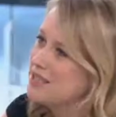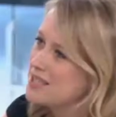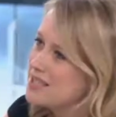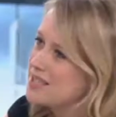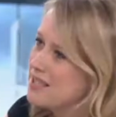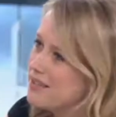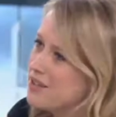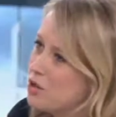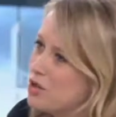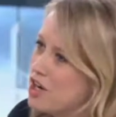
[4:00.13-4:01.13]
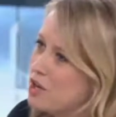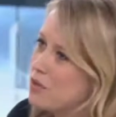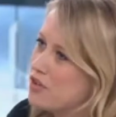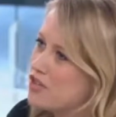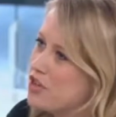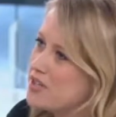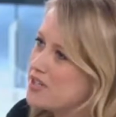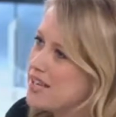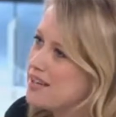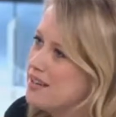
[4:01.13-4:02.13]
reason, isn't it, that you're the only ones who can
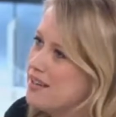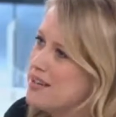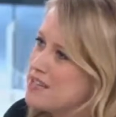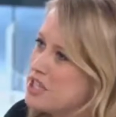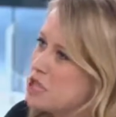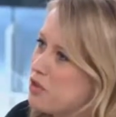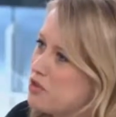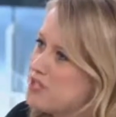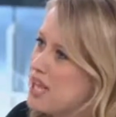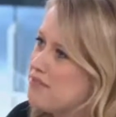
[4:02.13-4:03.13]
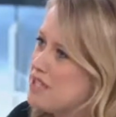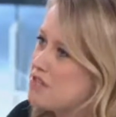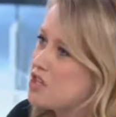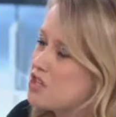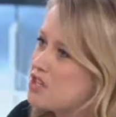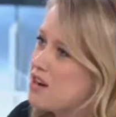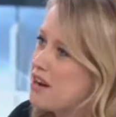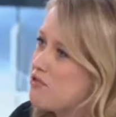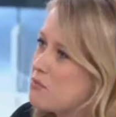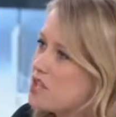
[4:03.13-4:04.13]
take seats off the Conservatives, because you're
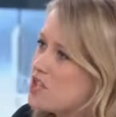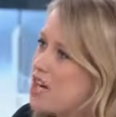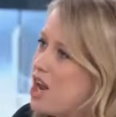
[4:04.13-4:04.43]
starting from such a